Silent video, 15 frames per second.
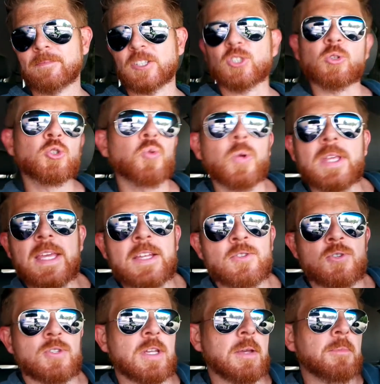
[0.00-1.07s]
So it's really
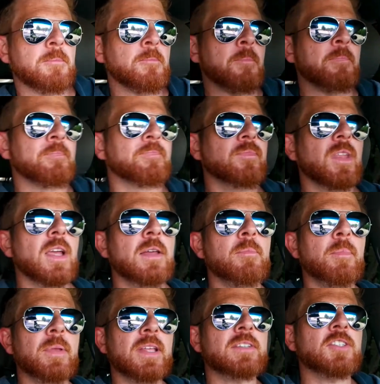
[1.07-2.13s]
interesting.
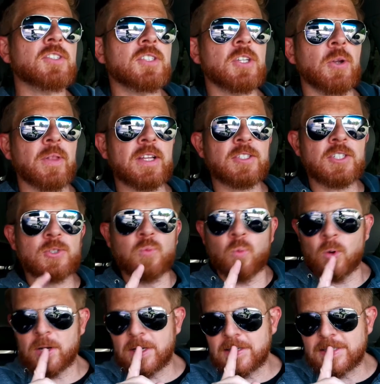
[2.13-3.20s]
But that's just, you know, that's just
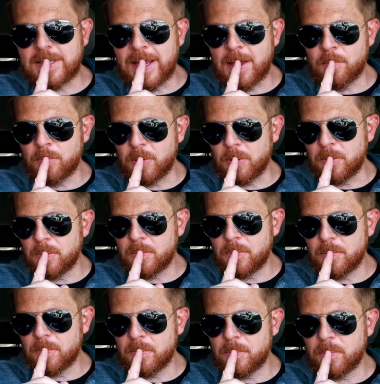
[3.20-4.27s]
one example.
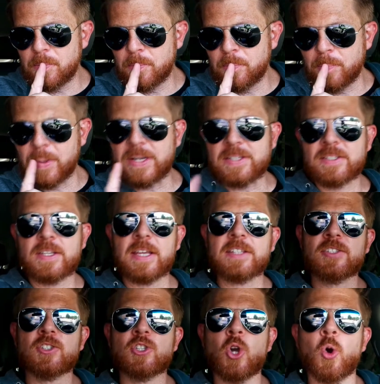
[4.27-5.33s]
But
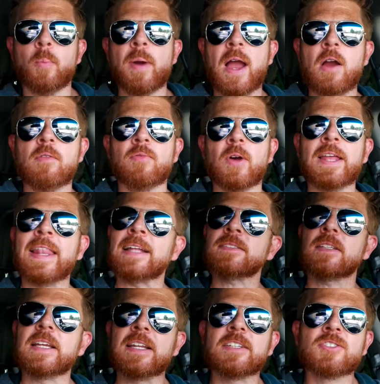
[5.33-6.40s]
it's so powerful, and
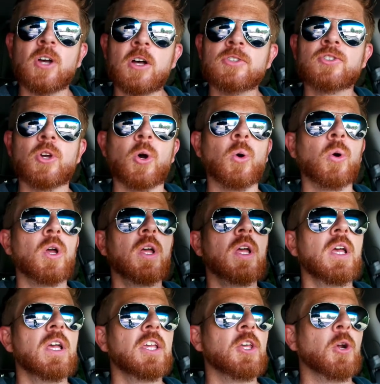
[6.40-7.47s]
it's also,
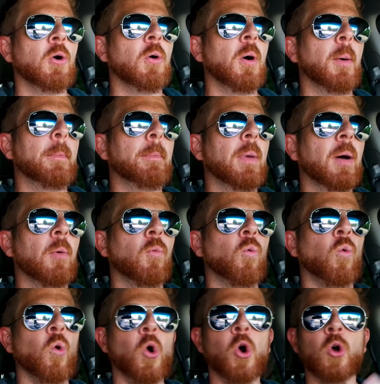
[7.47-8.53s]
you know, a
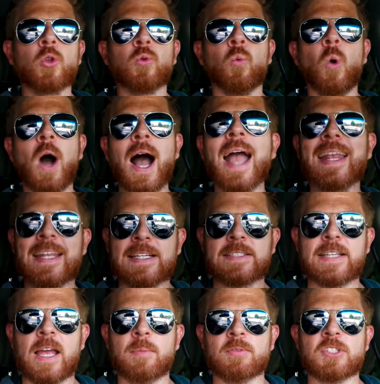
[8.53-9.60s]
worldwide
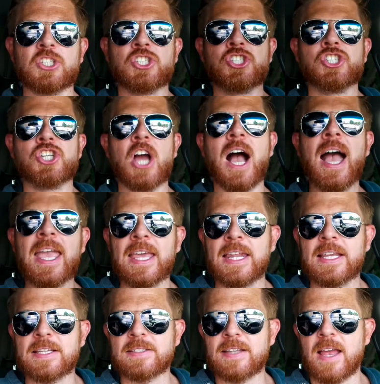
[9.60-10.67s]
example. It's a
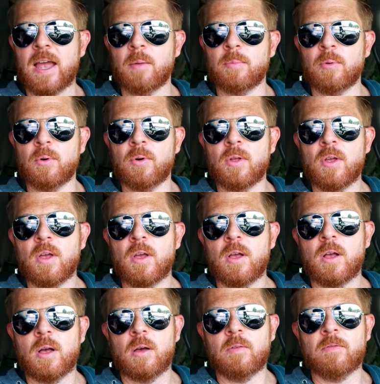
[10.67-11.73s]
giant example
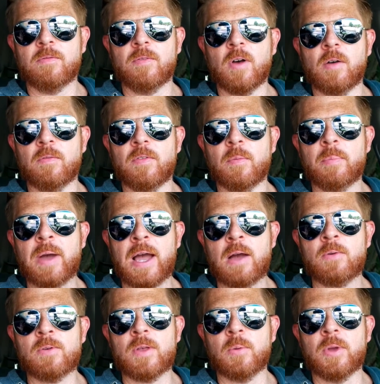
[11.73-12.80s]
of the
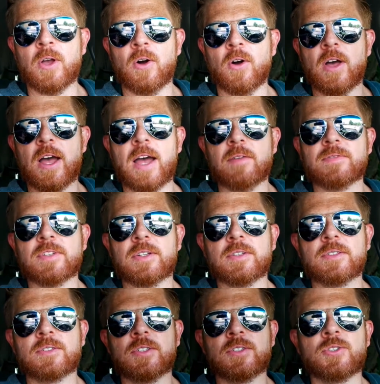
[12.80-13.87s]
power that we all have
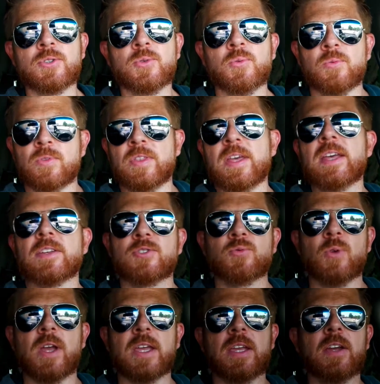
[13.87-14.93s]
to do
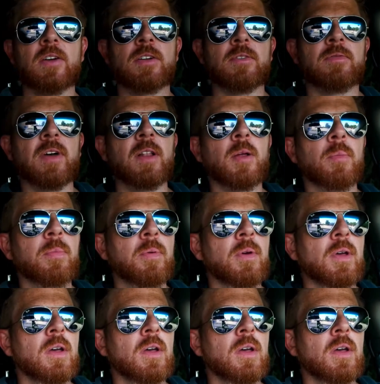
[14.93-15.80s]
this right here and develop